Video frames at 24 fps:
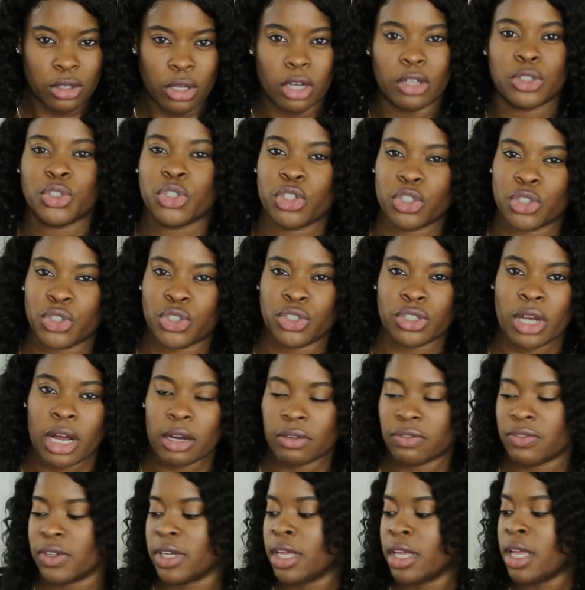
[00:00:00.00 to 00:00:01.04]
a church
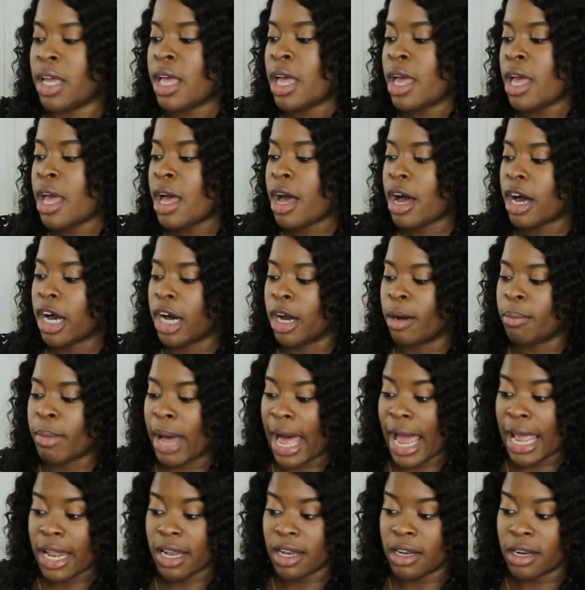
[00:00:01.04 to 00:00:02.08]
outfit. Um,
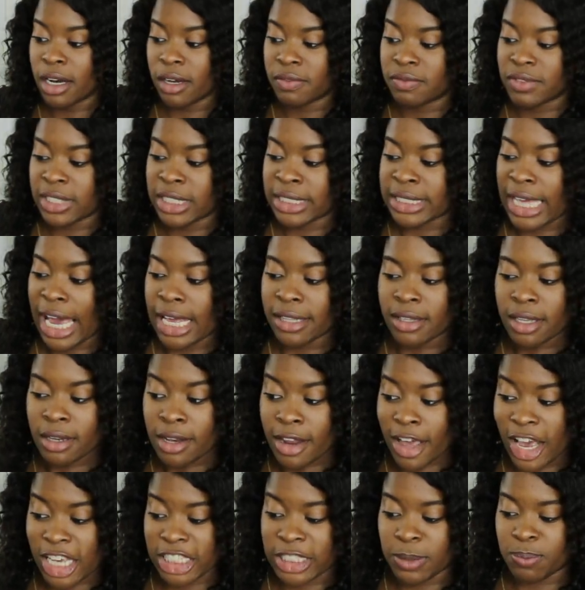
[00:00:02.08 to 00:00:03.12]
I love this. I
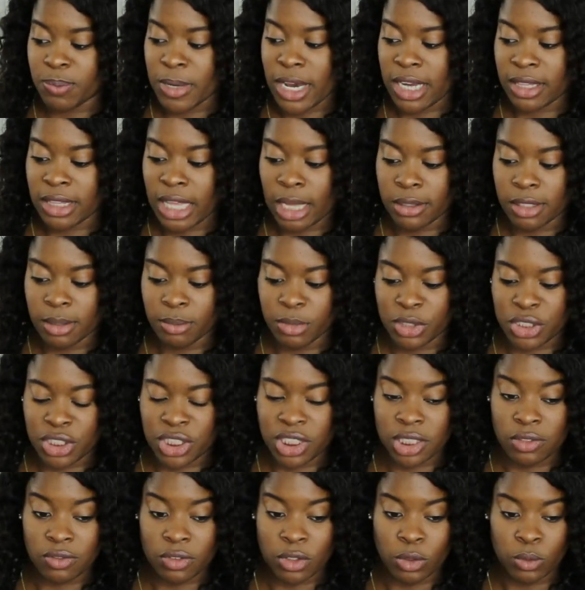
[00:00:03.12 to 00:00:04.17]
didn't expect that the
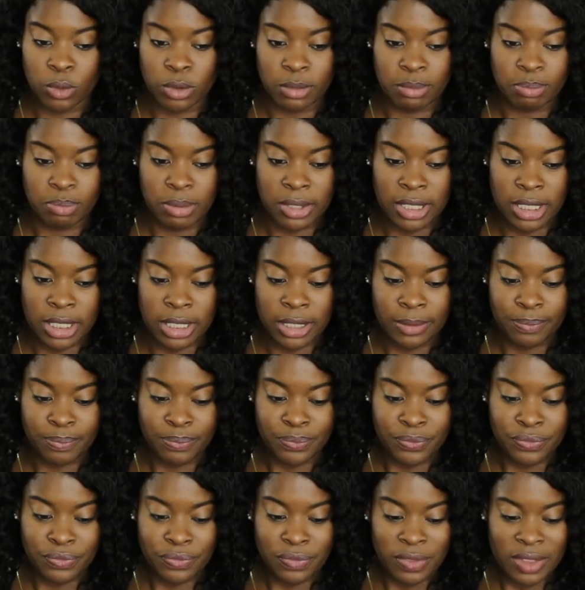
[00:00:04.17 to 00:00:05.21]
material would be,
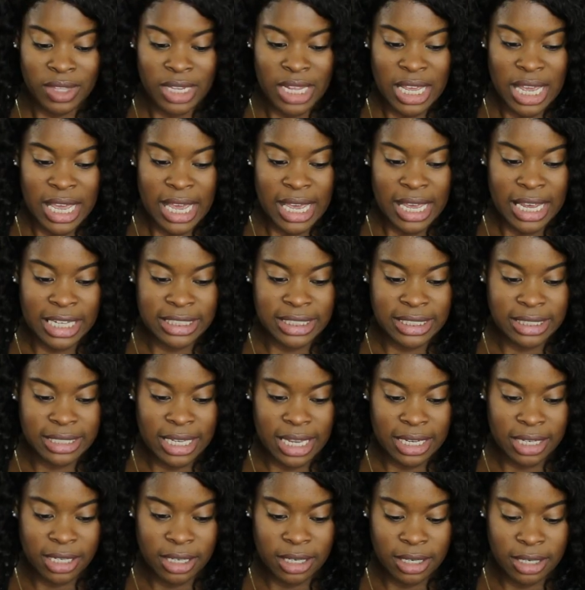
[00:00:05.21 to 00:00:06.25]
it's
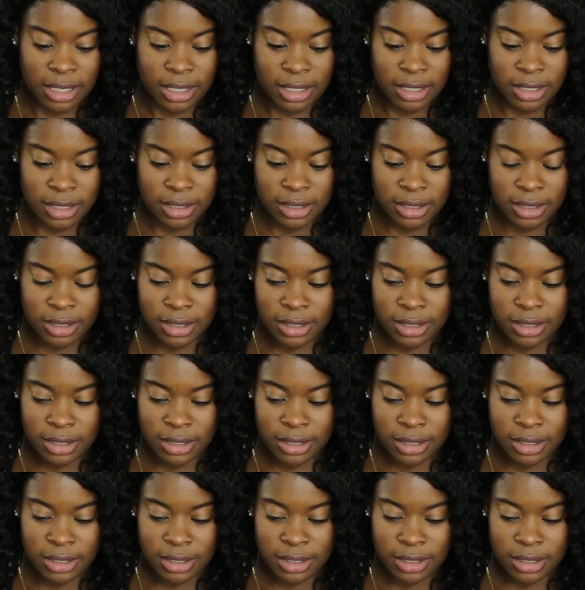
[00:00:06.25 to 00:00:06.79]
like a,